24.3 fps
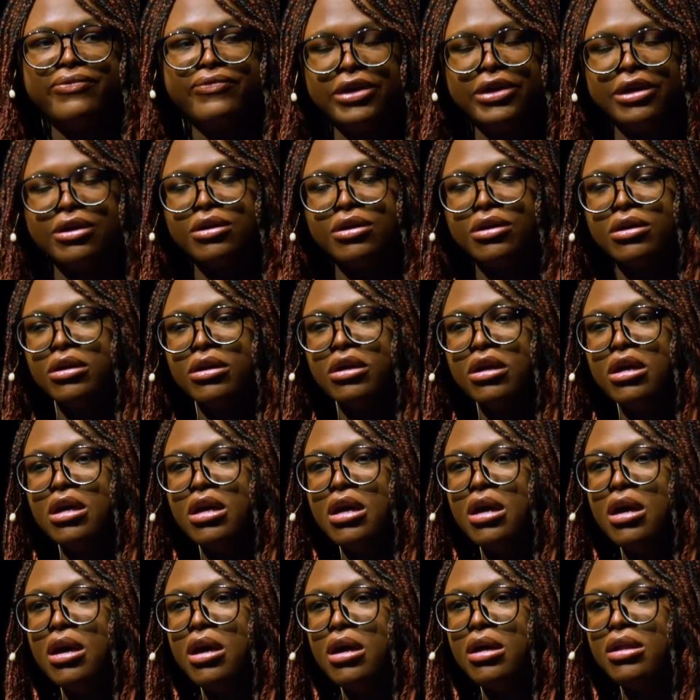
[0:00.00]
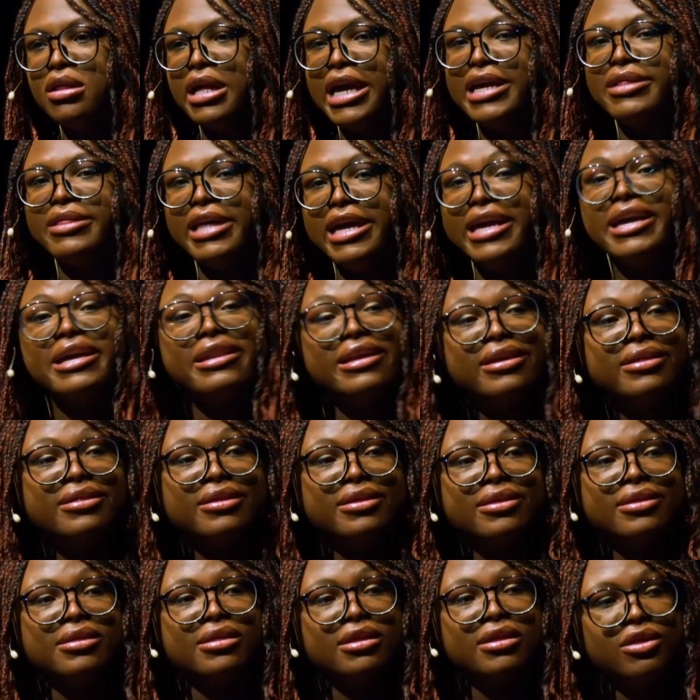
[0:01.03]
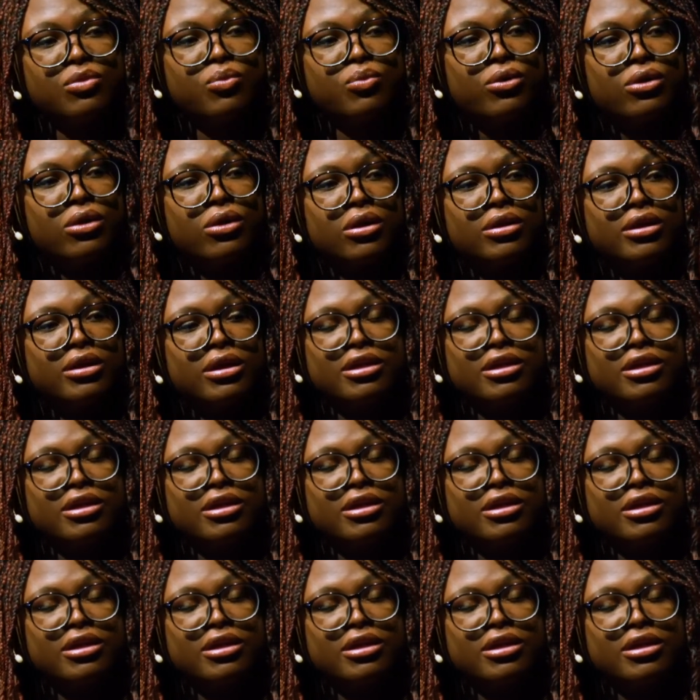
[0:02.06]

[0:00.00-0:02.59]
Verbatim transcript: feel like they can exist in this world.